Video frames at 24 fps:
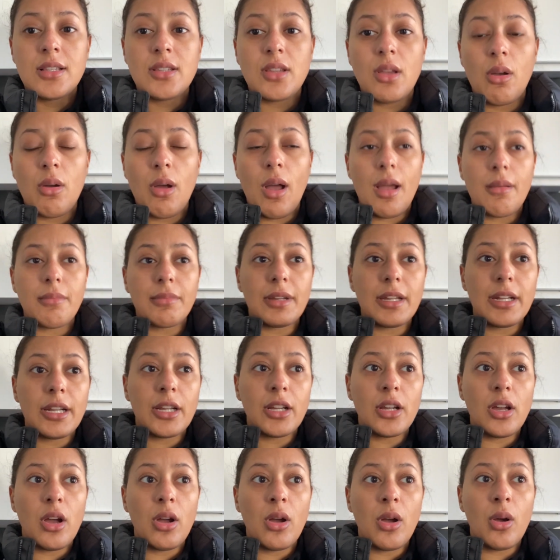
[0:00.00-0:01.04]
So I'm gonna
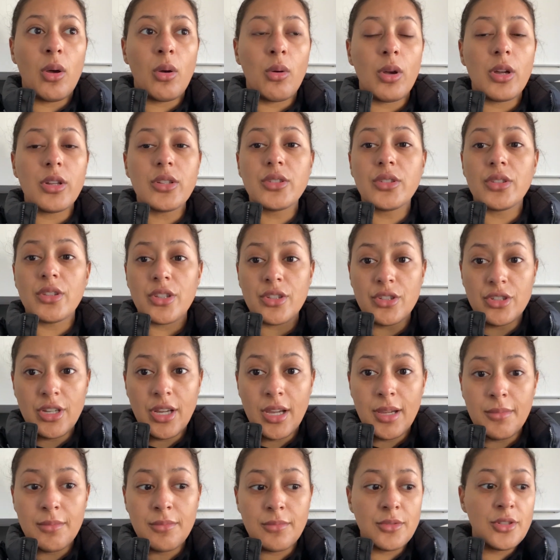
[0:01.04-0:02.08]
go to the
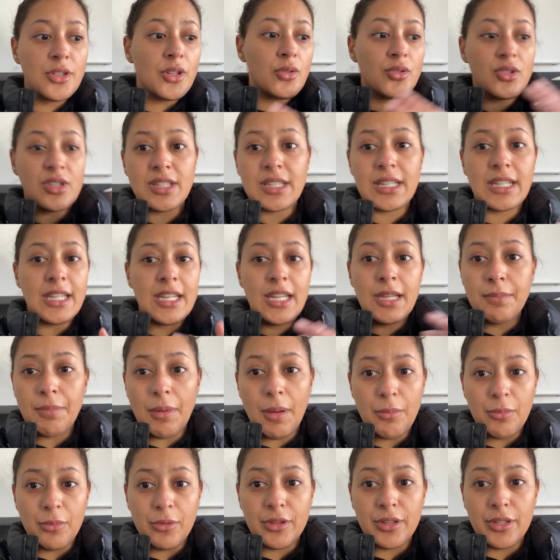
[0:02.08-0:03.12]
gym, you know, just to keep
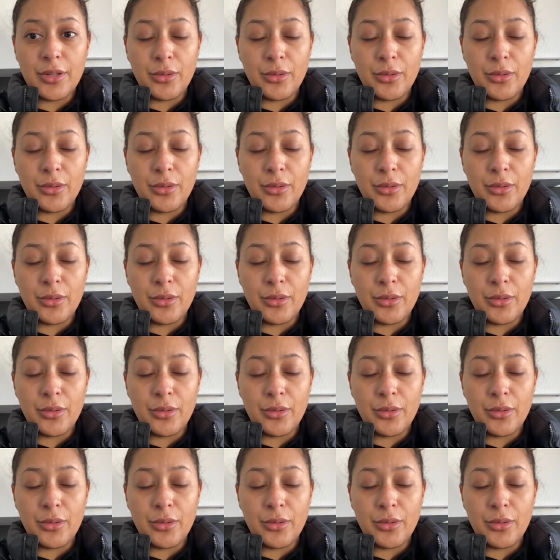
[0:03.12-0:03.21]
up with the